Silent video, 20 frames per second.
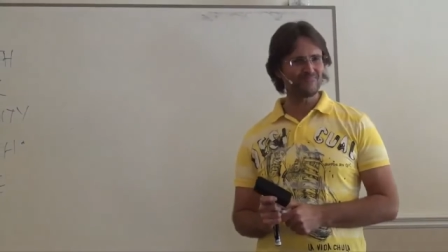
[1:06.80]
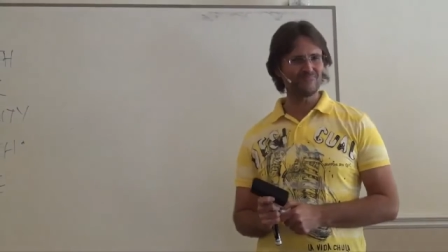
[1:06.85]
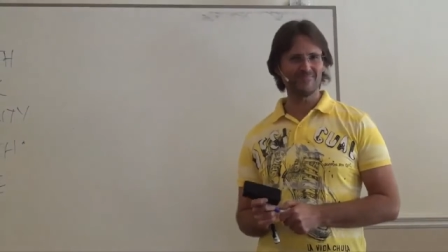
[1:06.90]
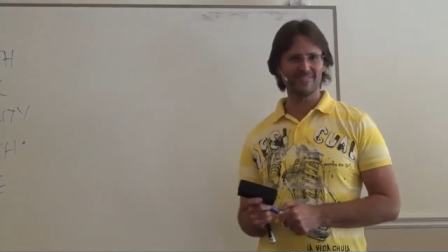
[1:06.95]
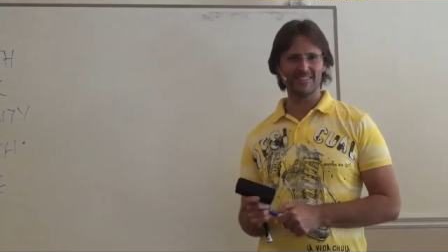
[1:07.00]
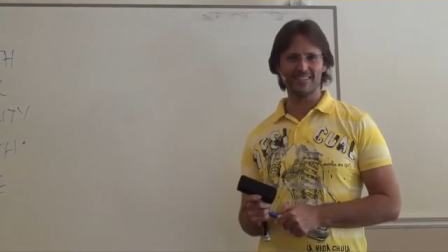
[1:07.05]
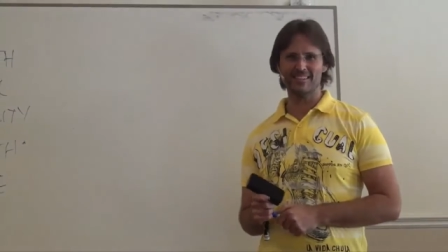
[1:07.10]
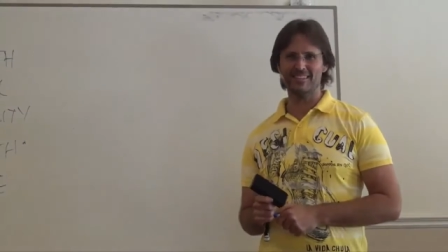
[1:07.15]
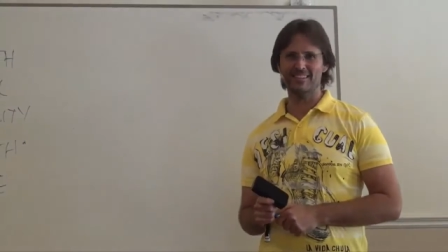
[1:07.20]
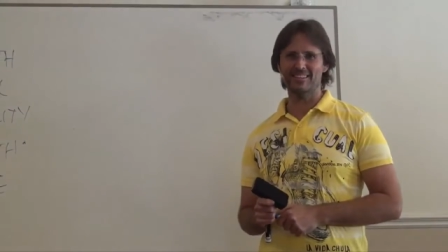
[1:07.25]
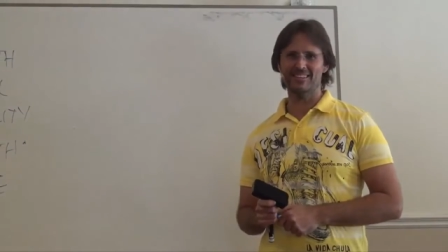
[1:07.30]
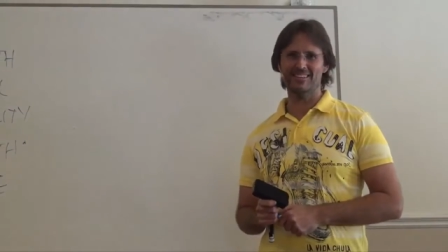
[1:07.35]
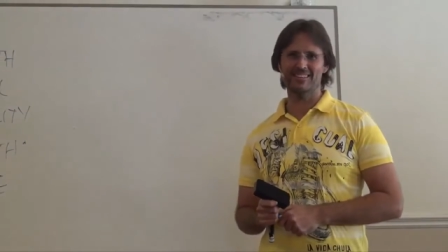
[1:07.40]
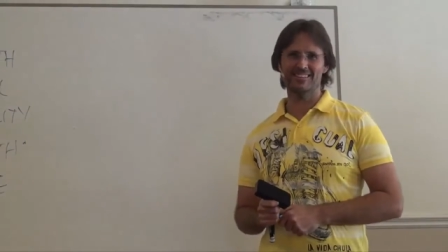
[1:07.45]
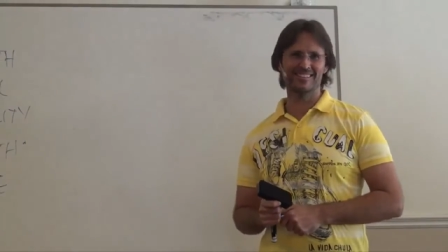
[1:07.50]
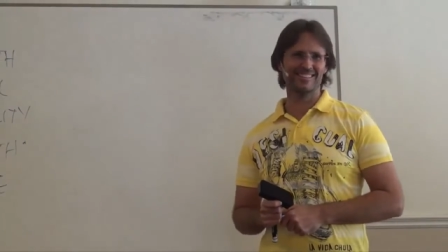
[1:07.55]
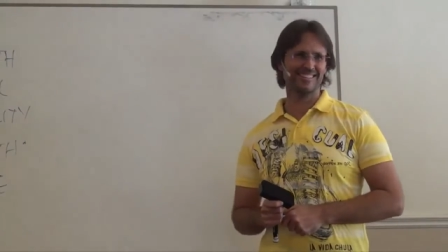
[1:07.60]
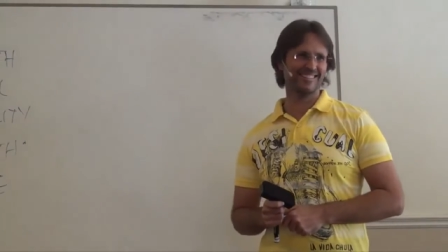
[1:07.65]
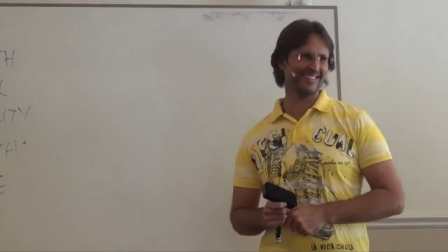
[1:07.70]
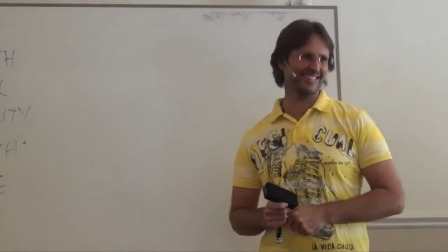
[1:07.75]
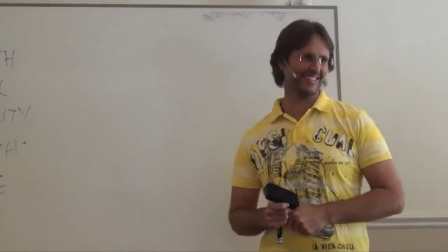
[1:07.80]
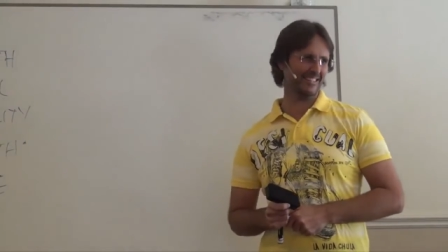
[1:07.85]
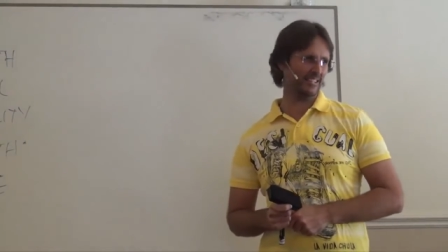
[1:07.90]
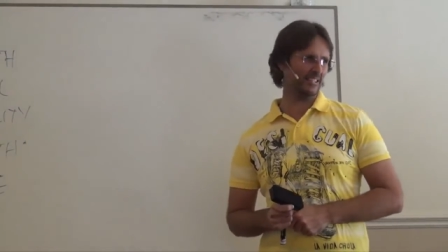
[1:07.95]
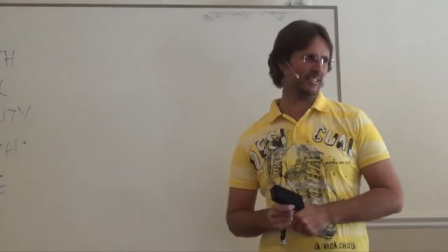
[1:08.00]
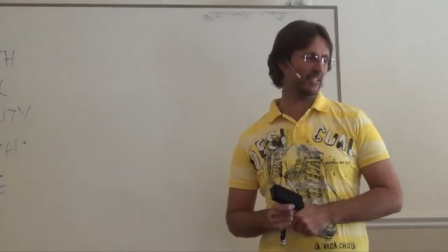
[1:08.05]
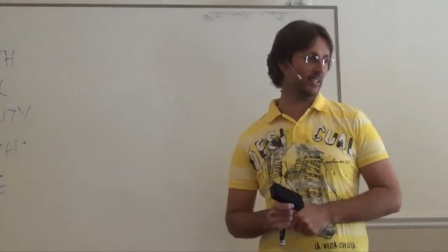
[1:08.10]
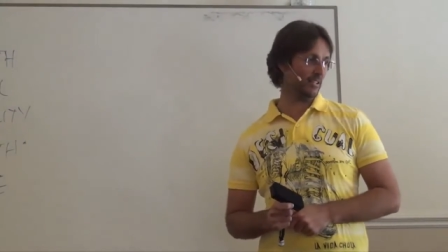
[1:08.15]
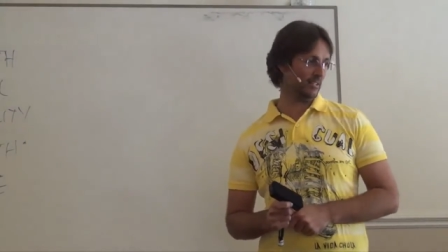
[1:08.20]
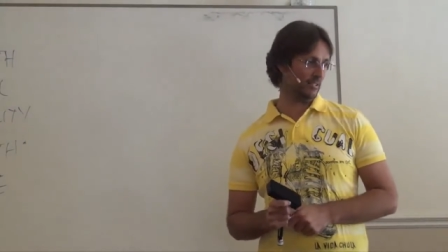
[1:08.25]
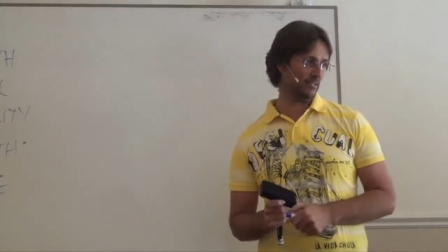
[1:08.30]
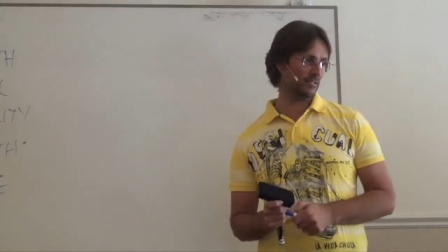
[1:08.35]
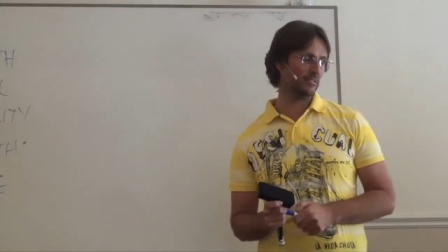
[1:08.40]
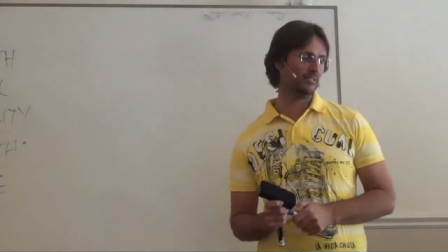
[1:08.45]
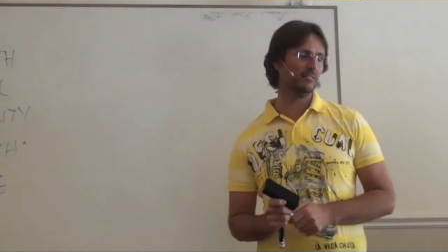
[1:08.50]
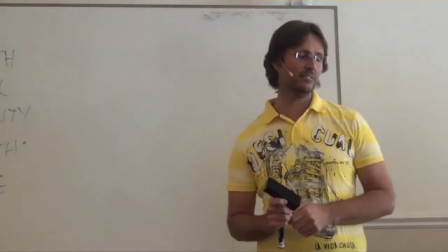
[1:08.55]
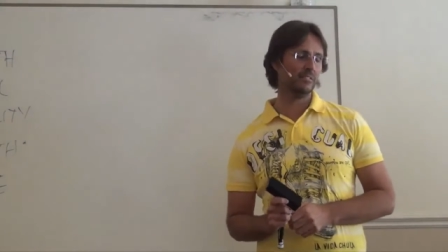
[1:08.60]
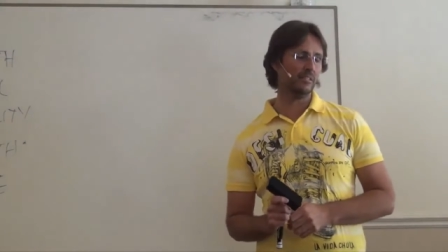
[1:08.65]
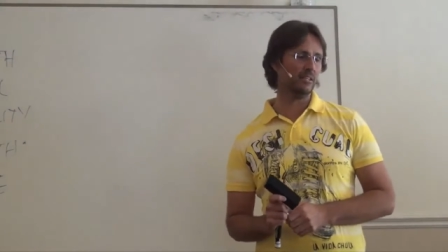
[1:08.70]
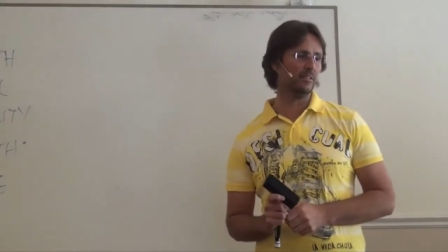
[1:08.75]
that's part yeah. of it. And
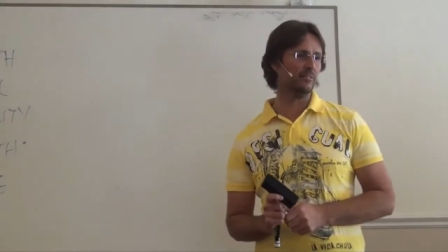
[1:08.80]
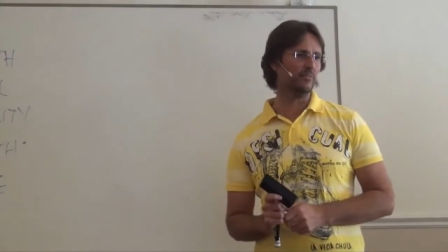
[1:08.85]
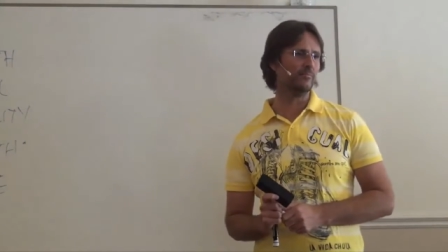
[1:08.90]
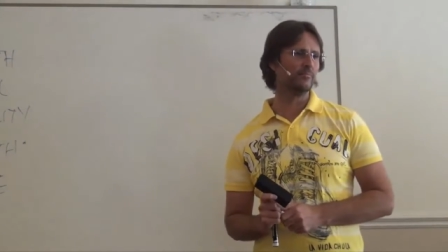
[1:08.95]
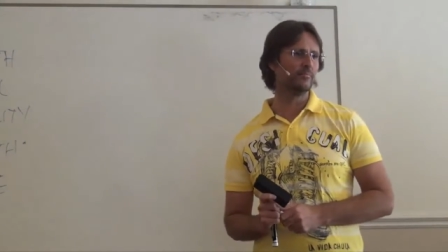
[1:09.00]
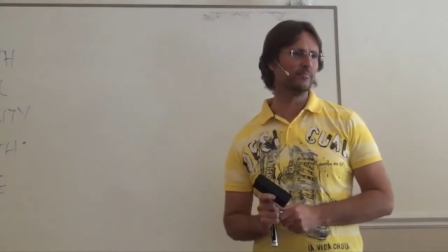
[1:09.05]
yeah.